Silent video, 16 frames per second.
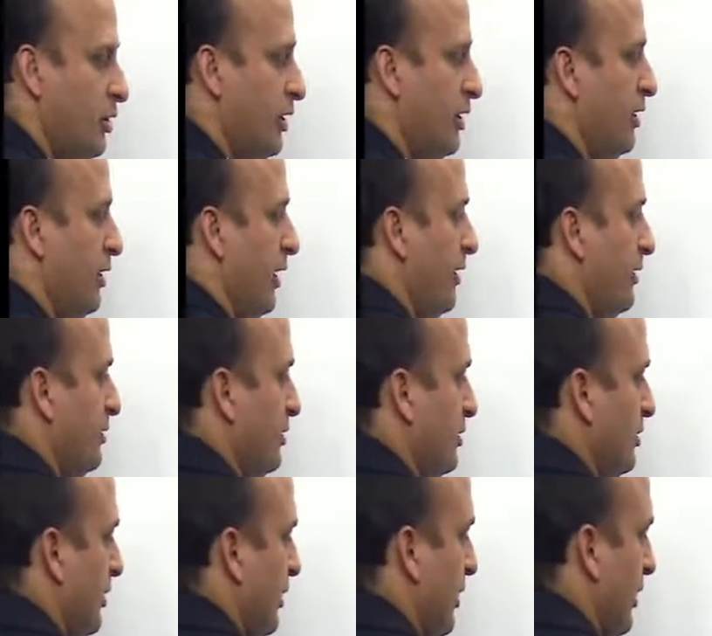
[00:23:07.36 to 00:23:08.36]
So I can write
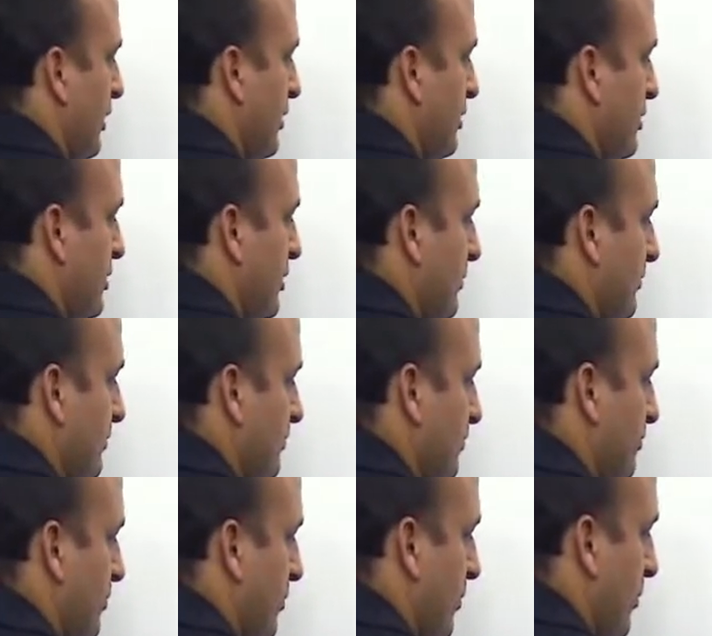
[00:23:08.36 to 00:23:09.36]
this thing as
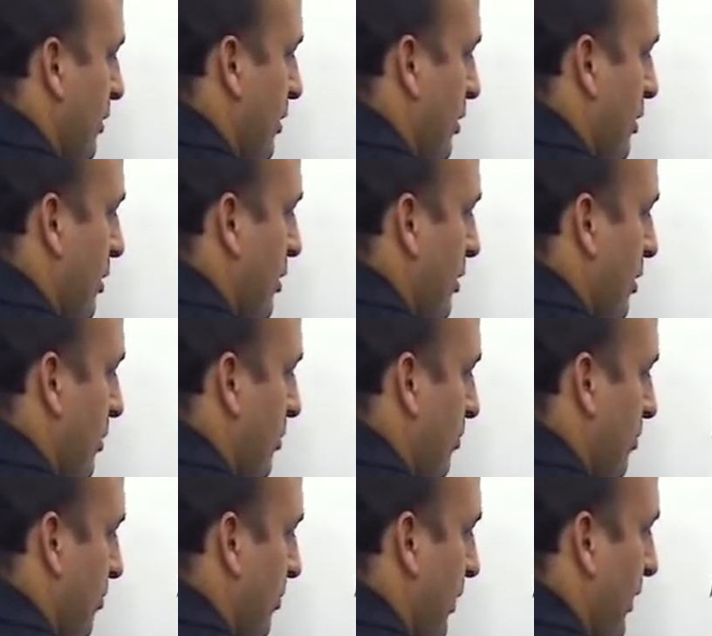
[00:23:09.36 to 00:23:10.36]

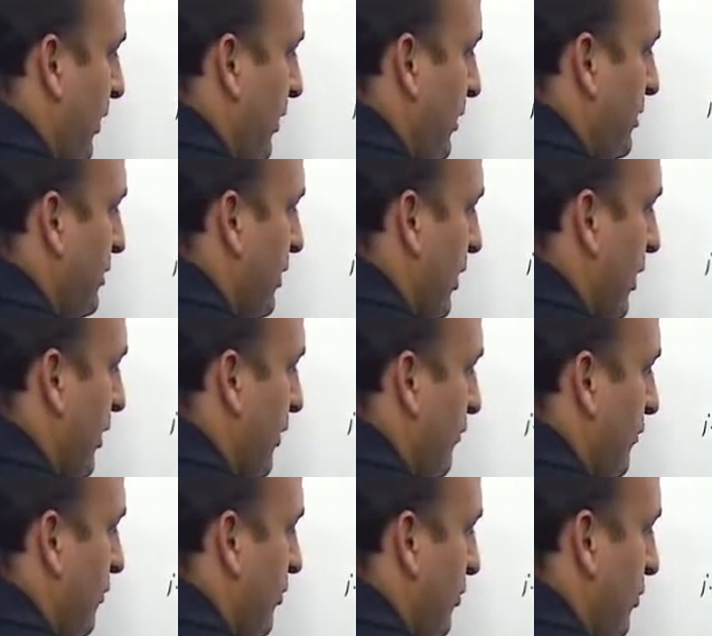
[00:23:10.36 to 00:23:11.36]
minus
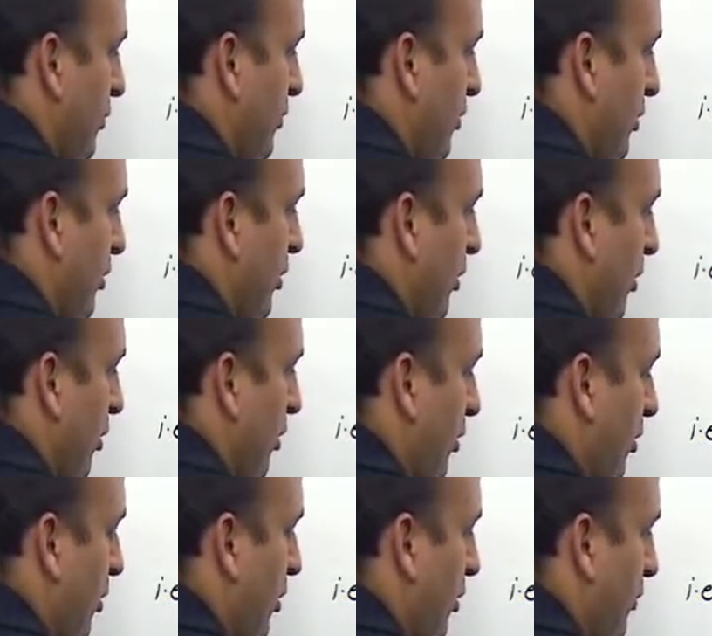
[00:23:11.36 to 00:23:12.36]
half
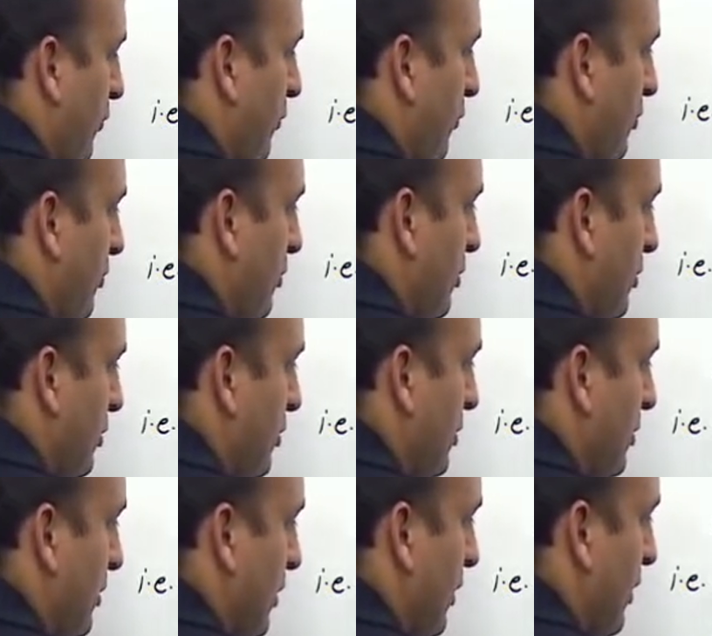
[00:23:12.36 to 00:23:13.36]
log of
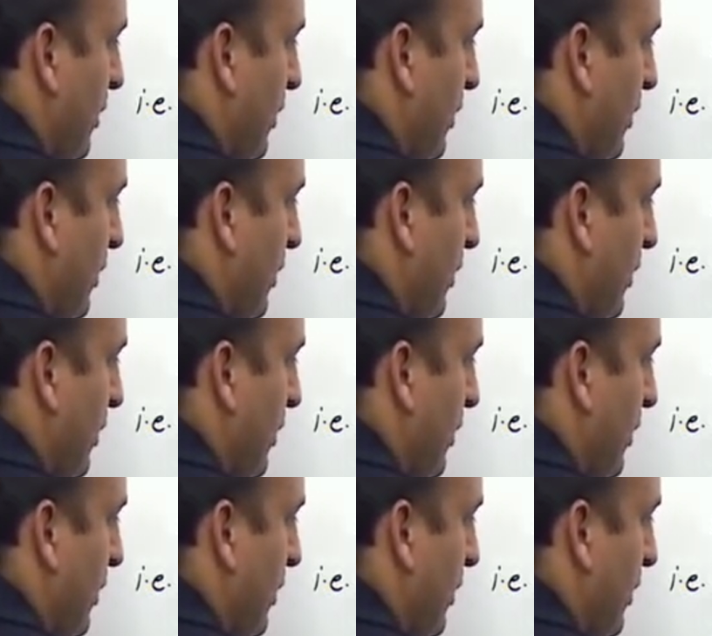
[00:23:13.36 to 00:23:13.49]
C